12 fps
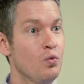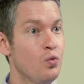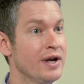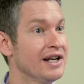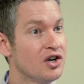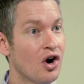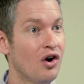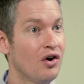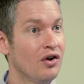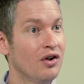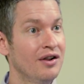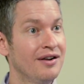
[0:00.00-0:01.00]
we'd
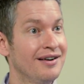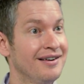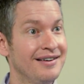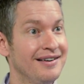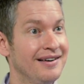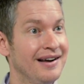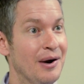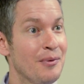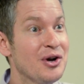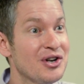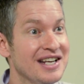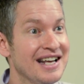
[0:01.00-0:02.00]
call, and
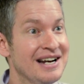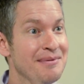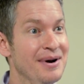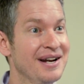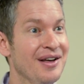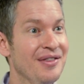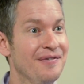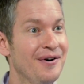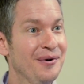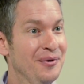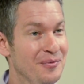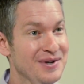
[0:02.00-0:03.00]
we couldn't get anybody on the
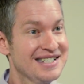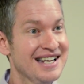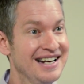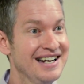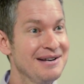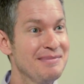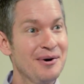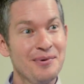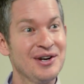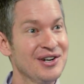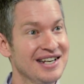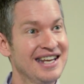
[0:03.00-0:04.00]
phone. We'd send an email,
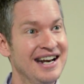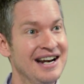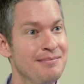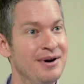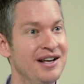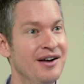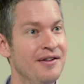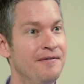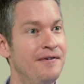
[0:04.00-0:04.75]
we couldn't get anybody on the